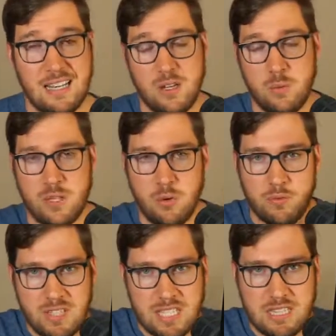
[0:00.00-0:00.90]
when they don't
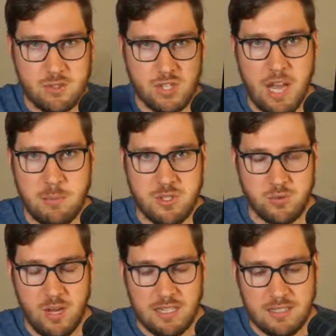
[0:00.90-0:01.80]
feel like their job is
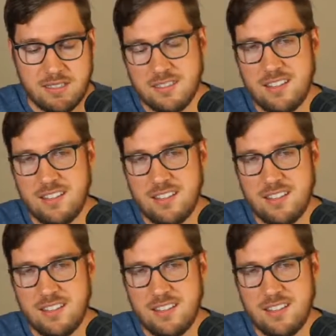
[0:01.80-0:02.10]
threatened